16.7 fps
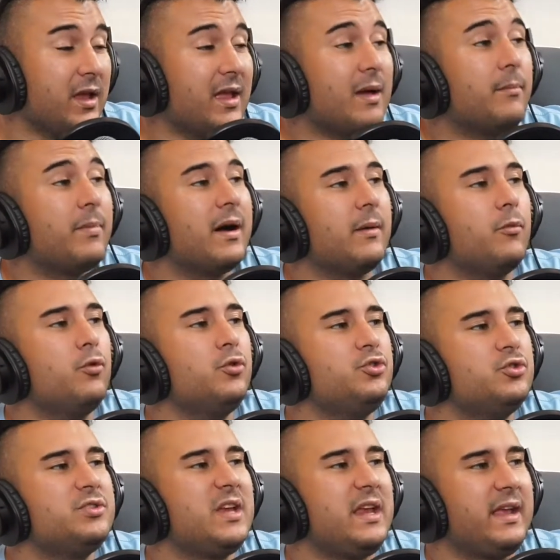Yeah. But
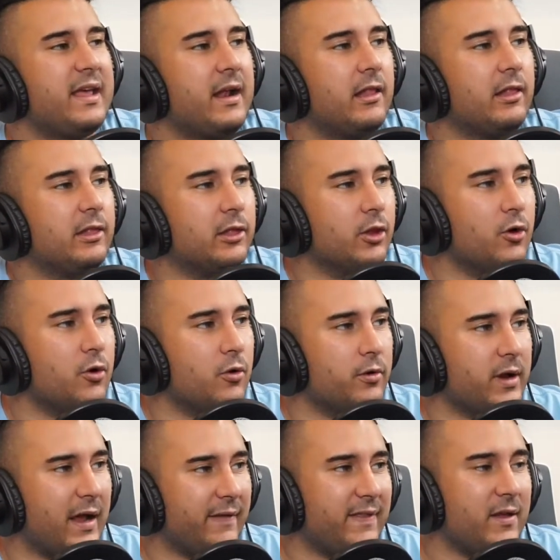would you take it
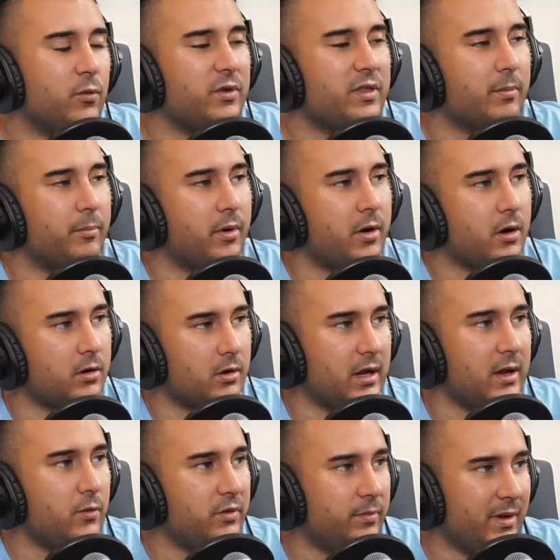alone? I think with a
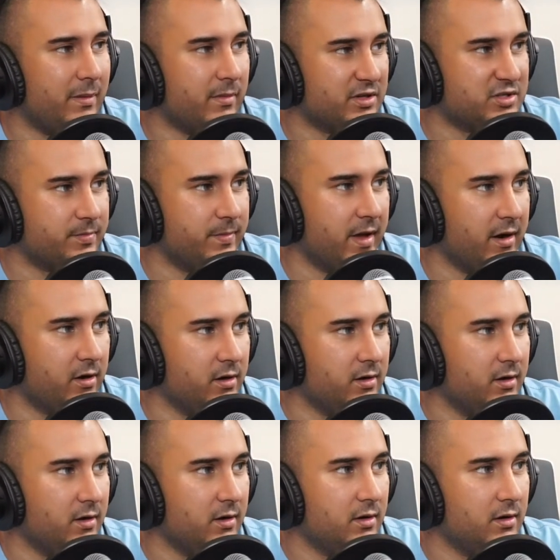parlay would be much better.